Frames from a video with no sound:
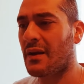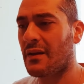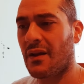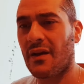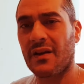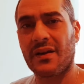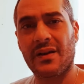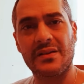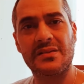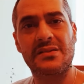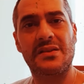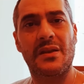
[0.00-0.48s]

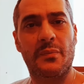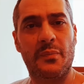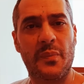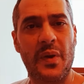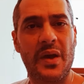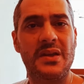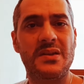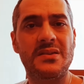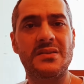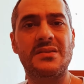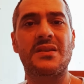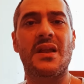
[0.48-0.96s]
like I said,
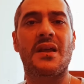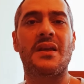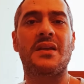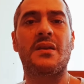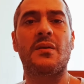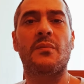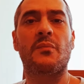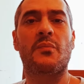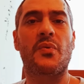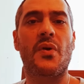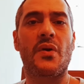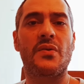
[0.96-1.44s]

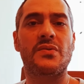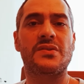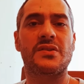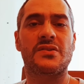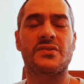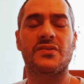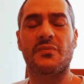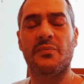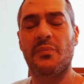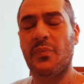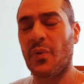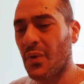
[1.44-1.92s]
painstaking
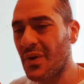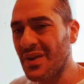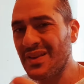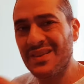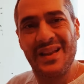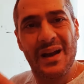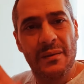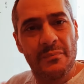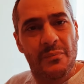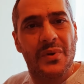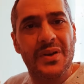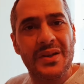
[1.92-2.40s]
process of putting
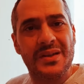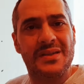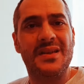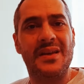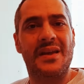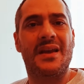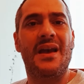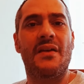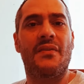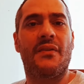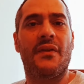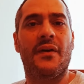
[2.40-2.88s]
that money
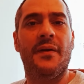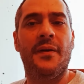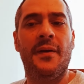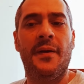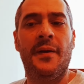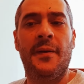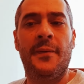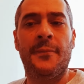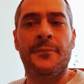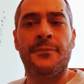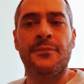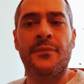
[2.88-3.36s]
together
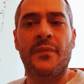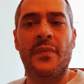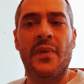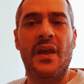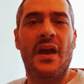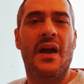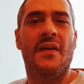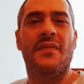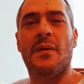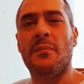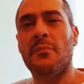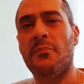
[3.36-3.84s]

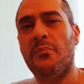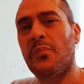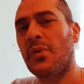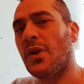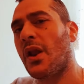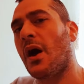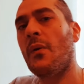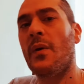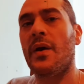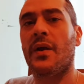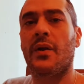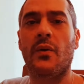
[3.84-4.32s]
and then
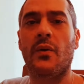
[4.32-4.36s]
blow it